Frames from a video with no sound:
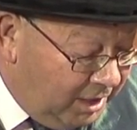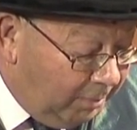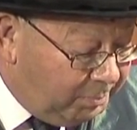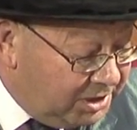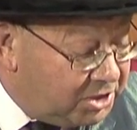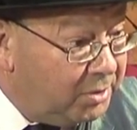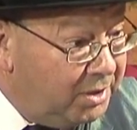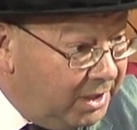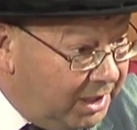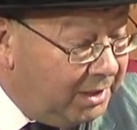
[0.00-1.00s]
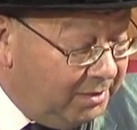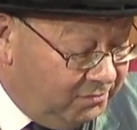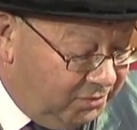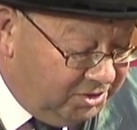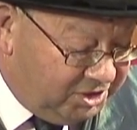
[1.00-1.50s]
up into a
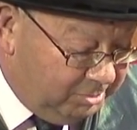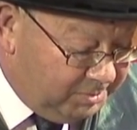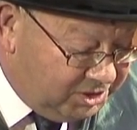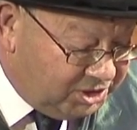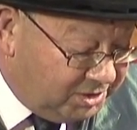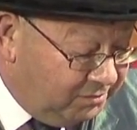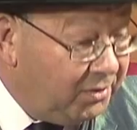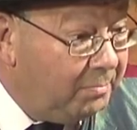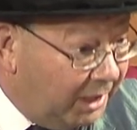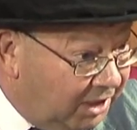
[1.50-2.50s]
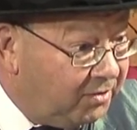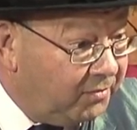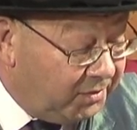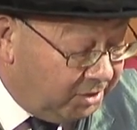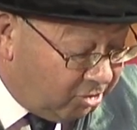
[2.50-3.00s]
near vertical position for the
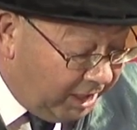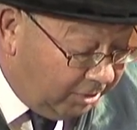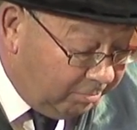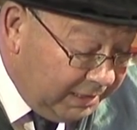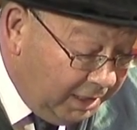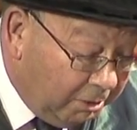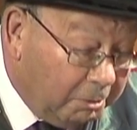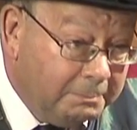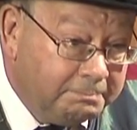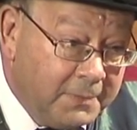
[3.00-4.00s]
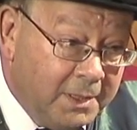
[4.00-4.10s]
benefit of the crowd below.